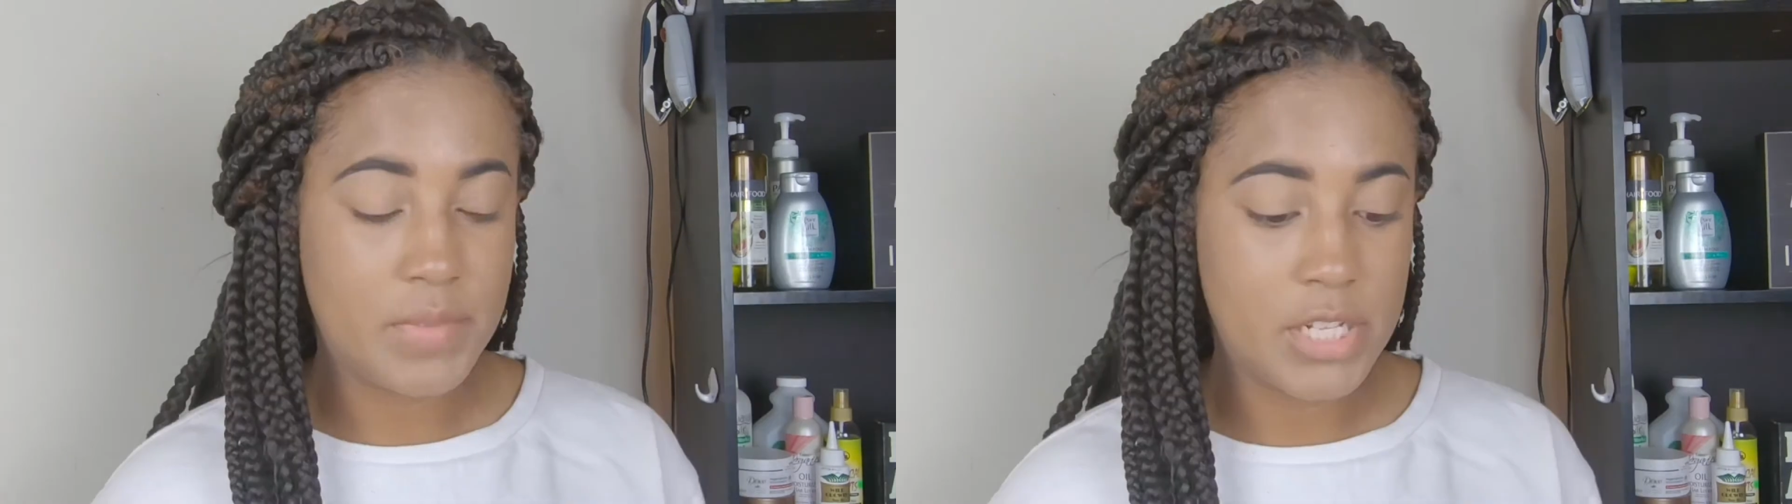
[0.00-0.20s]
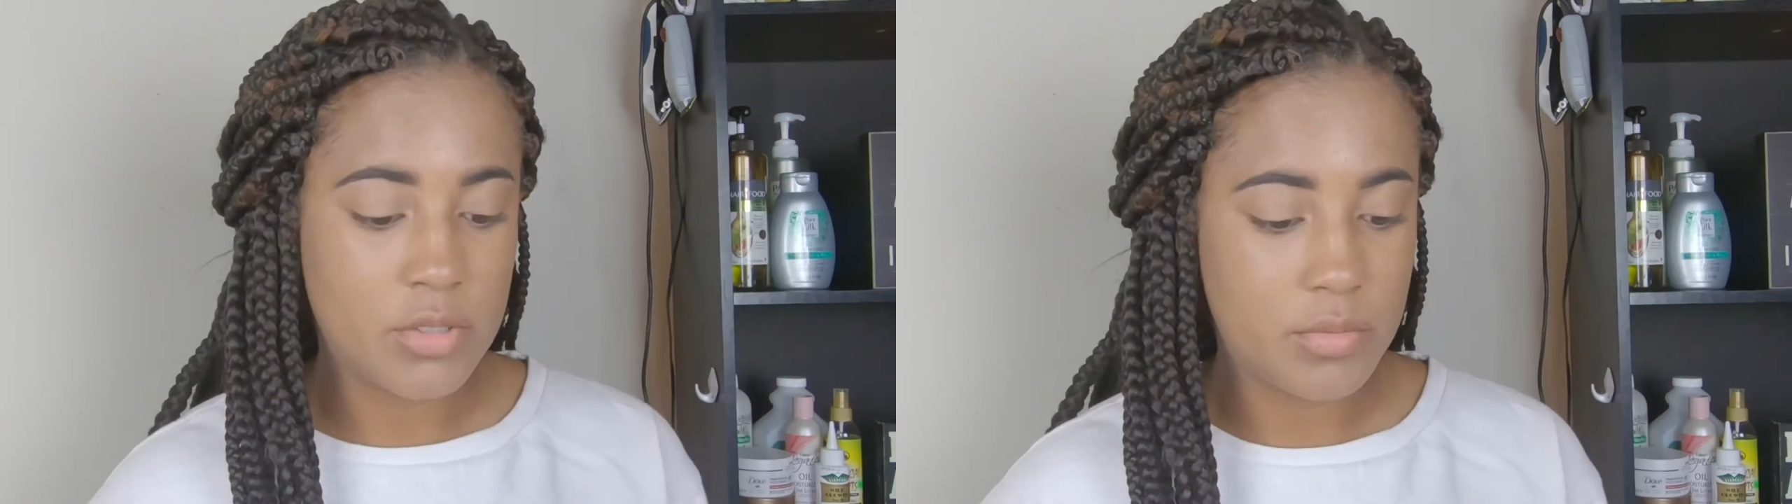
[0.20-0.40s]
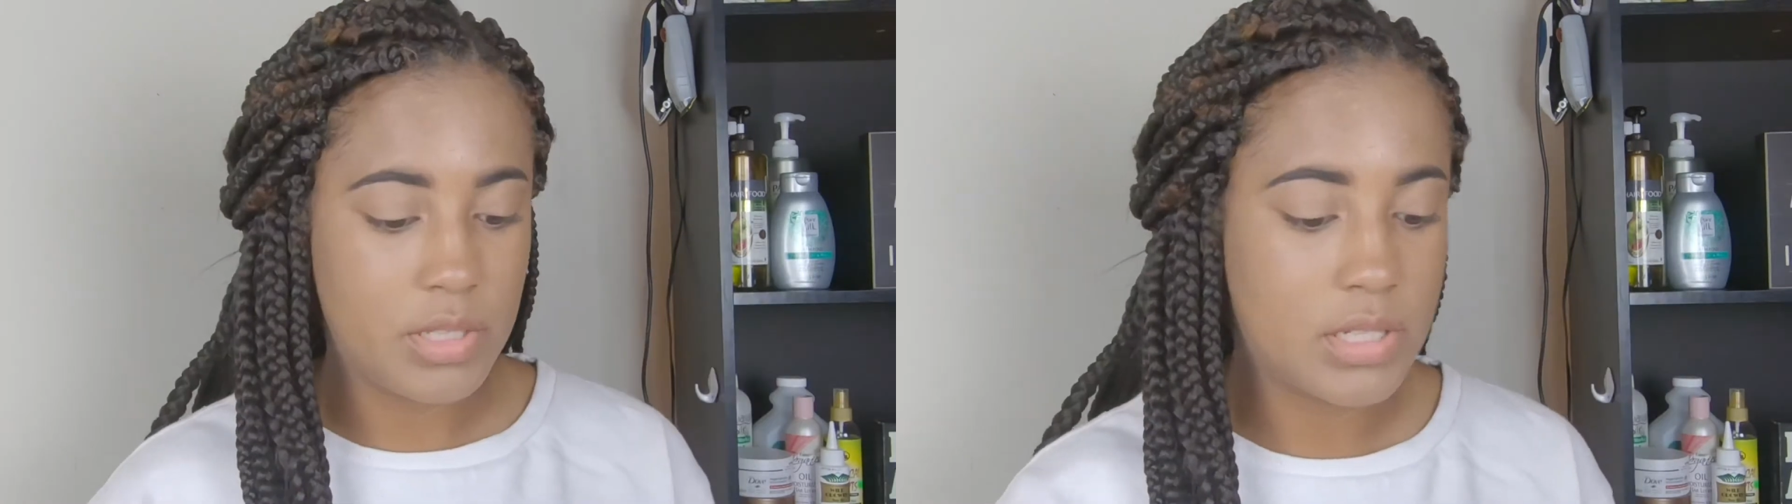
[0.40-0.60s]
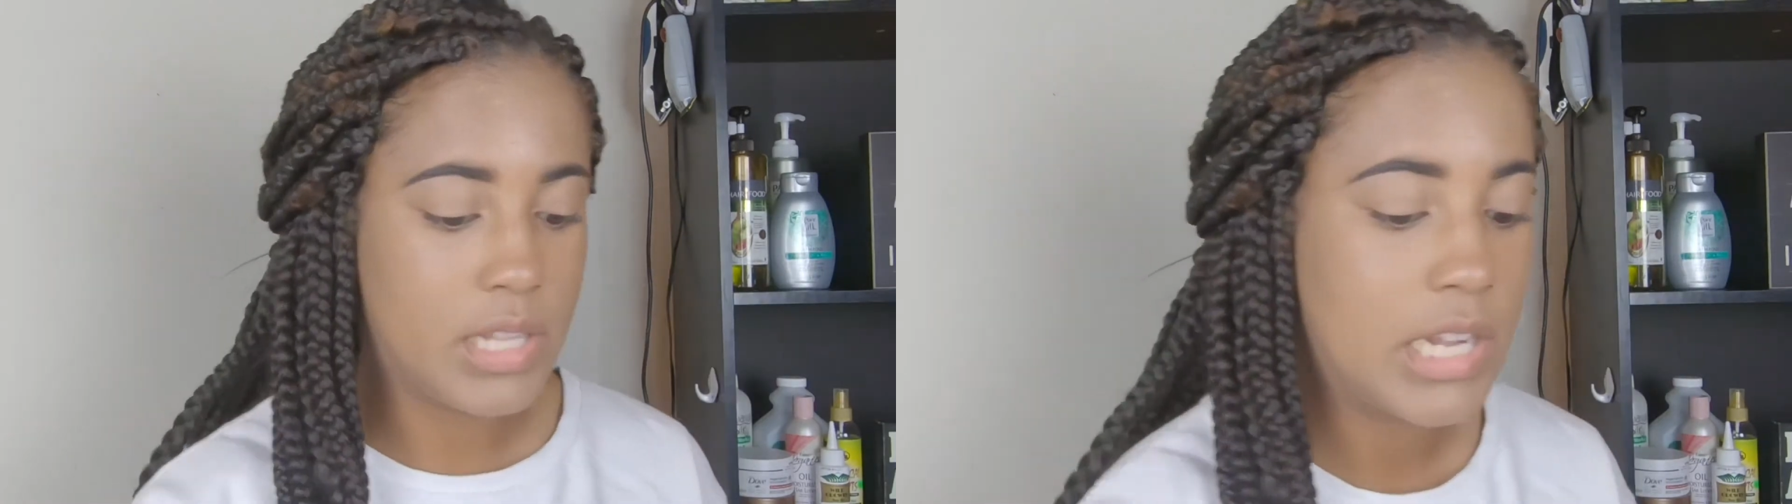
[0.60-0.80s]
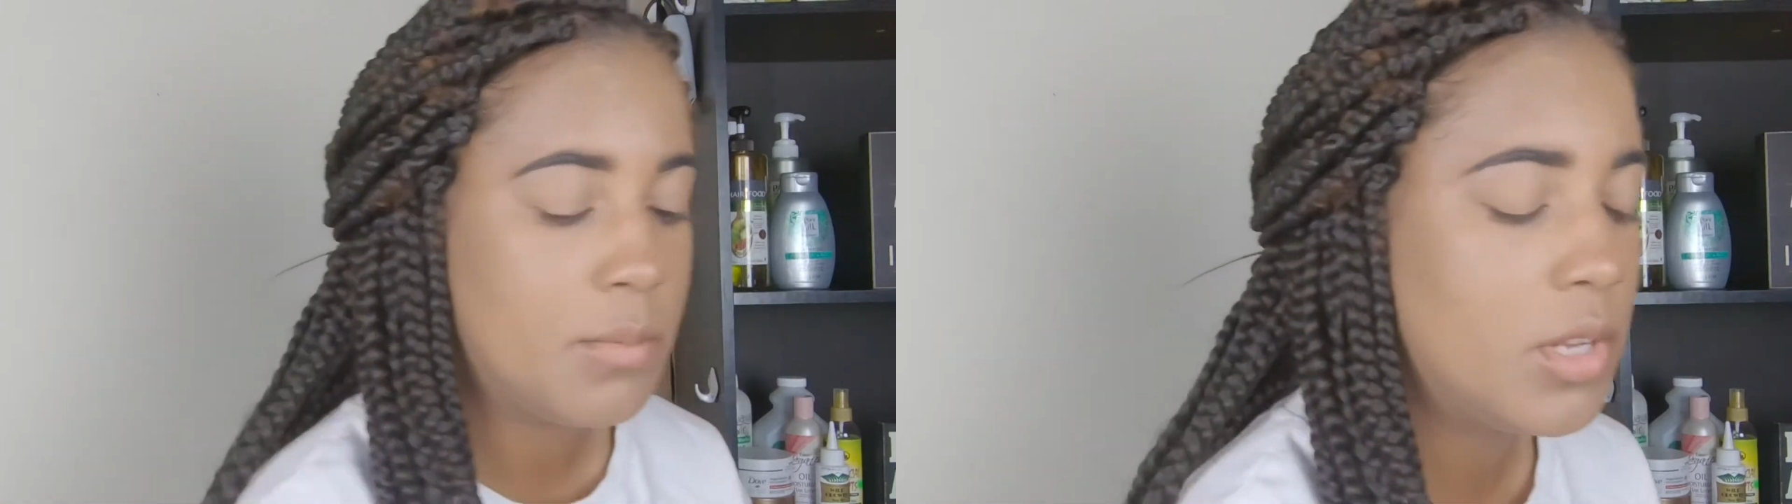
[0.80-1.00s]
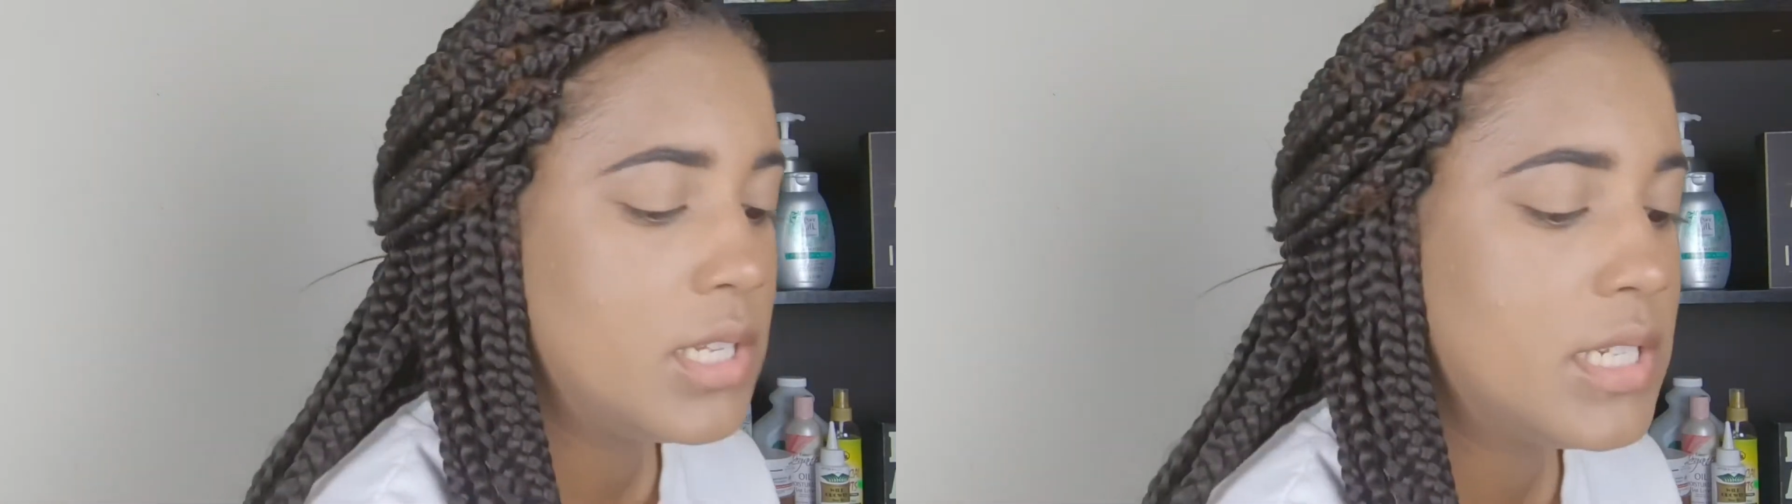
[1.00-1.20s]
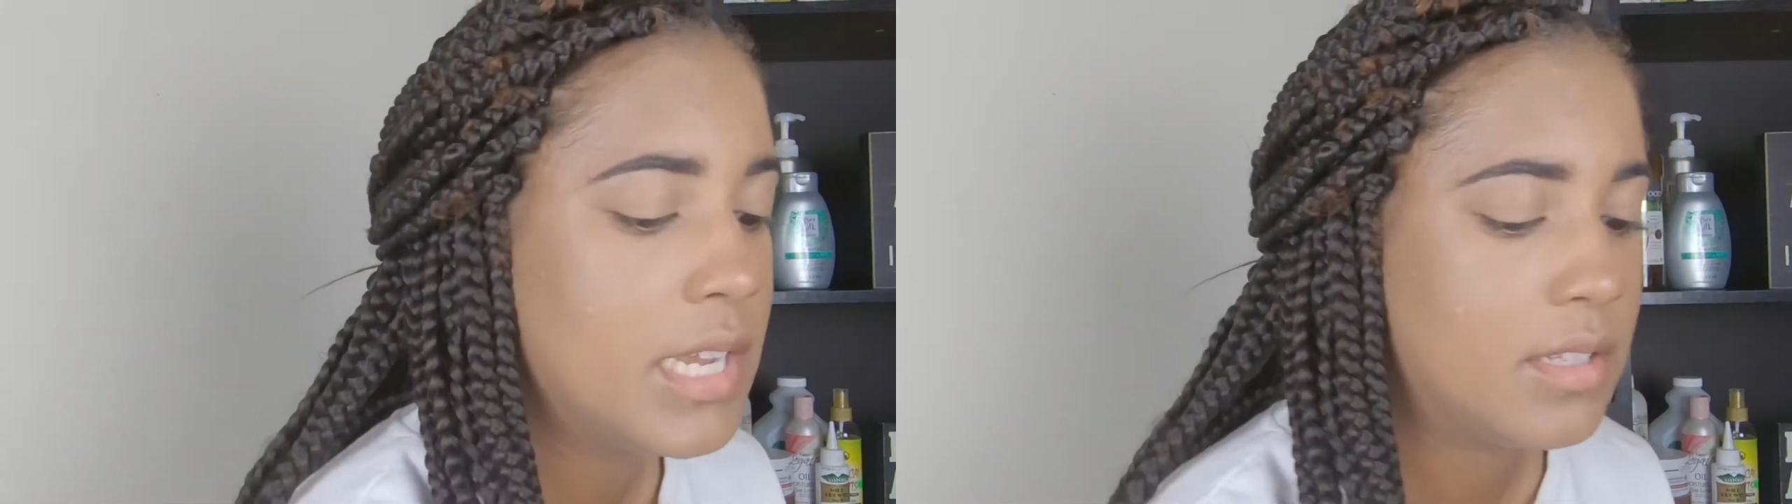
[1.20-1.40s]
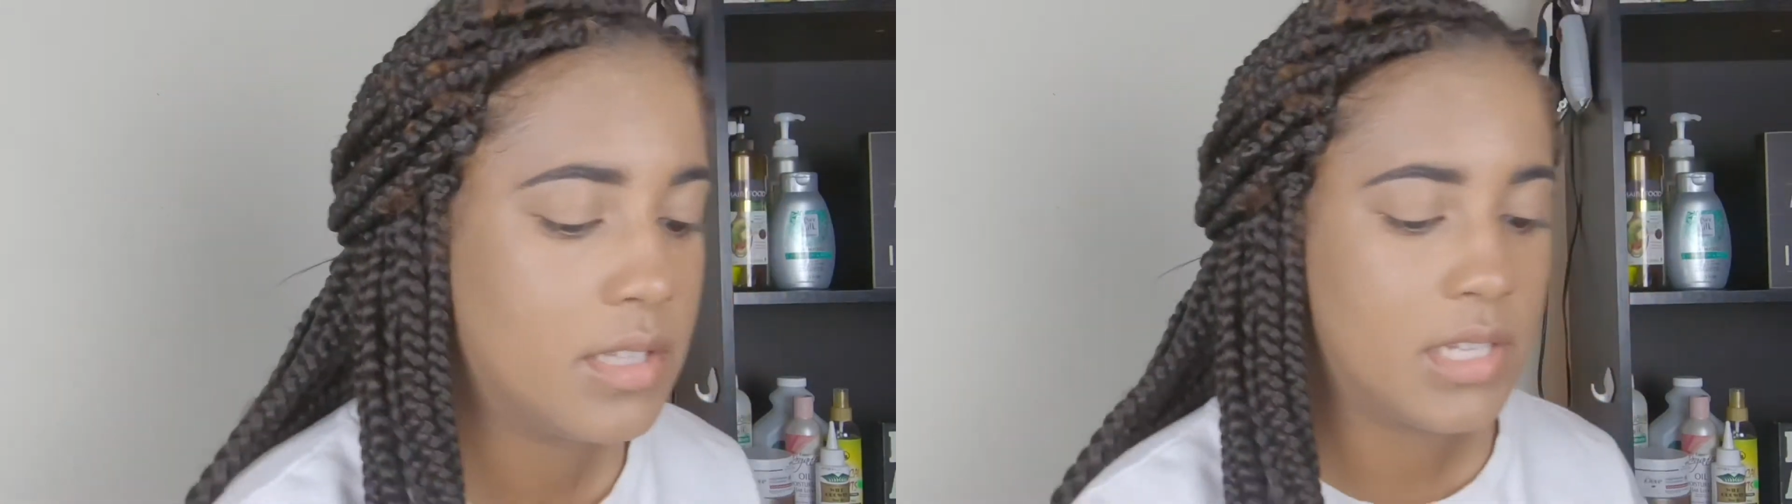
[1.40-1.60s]
that's what it would look like. I'm going to
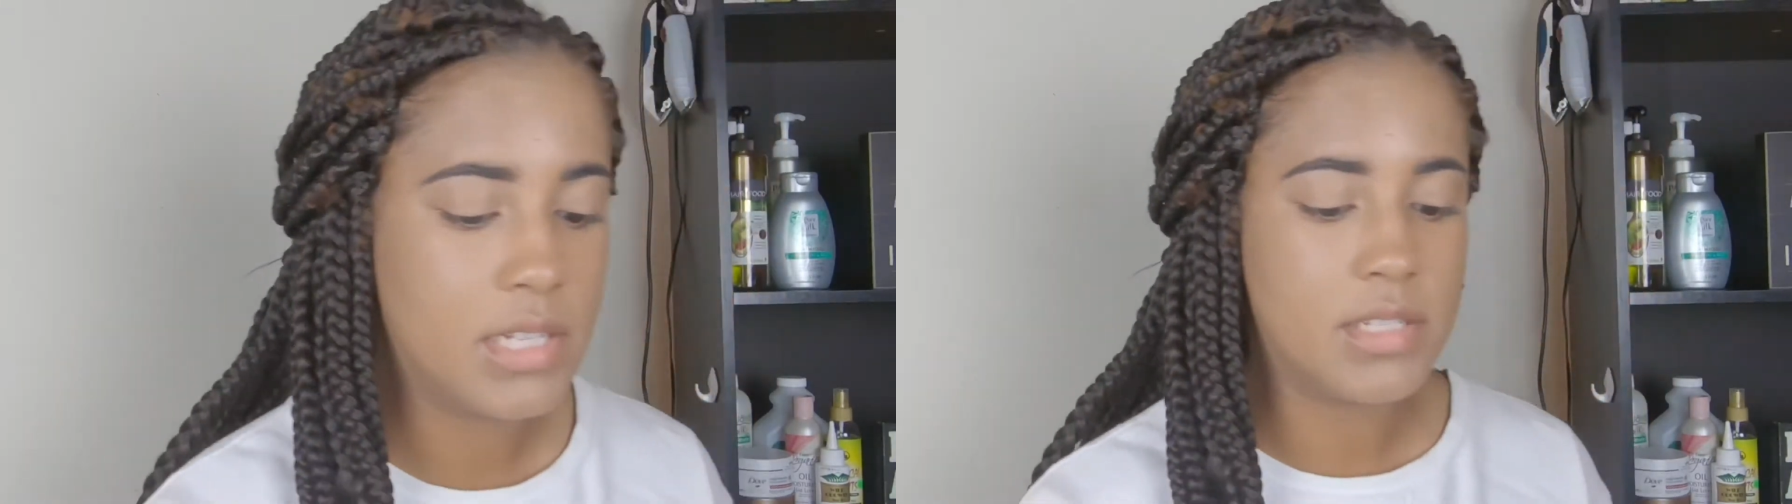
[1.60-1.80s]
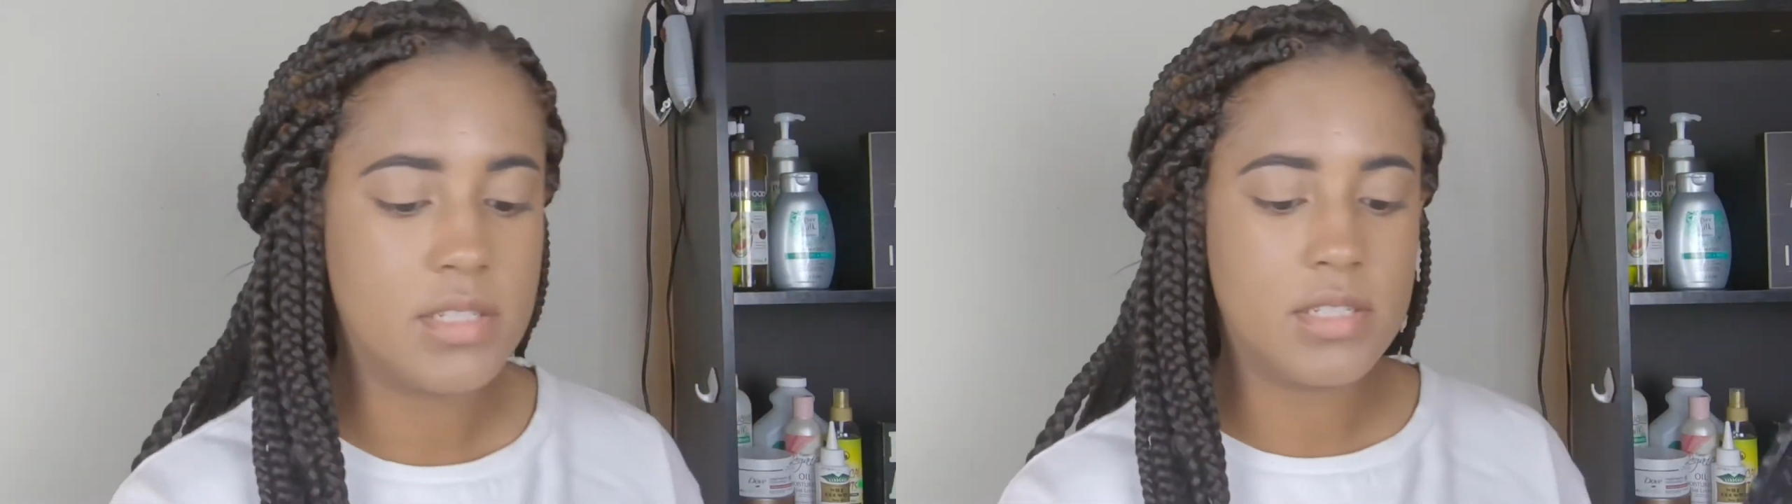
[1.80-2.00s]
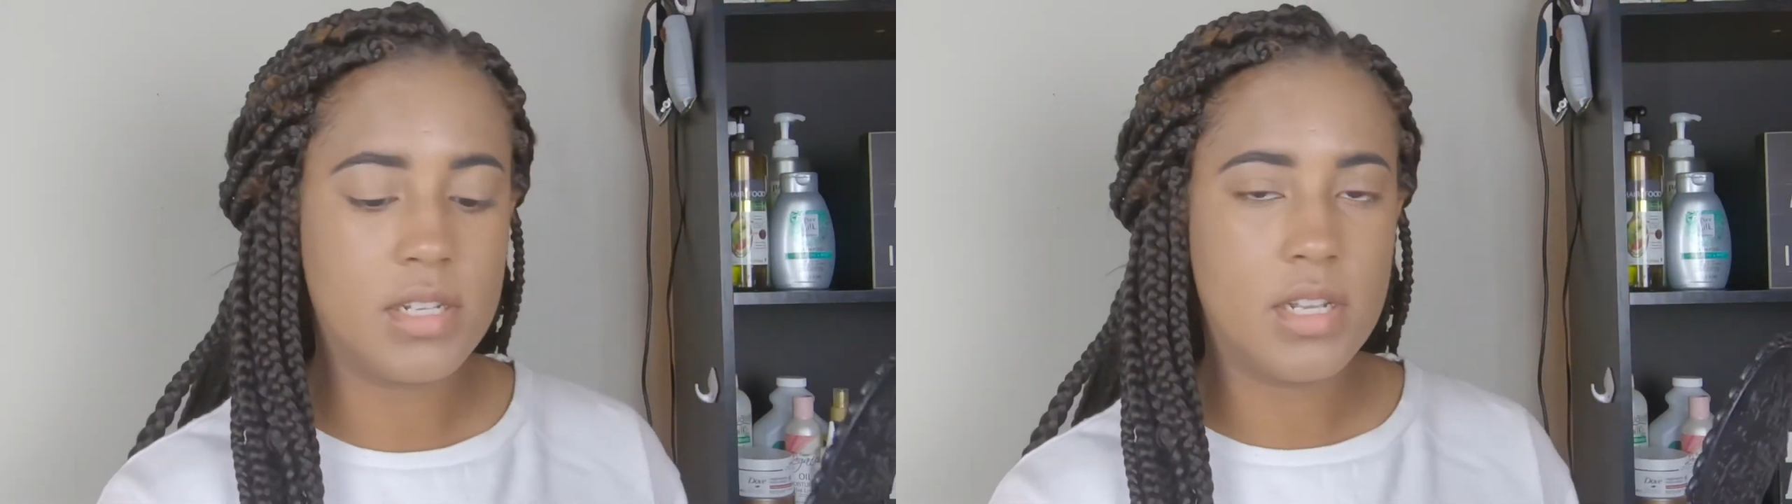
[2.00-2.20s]
take this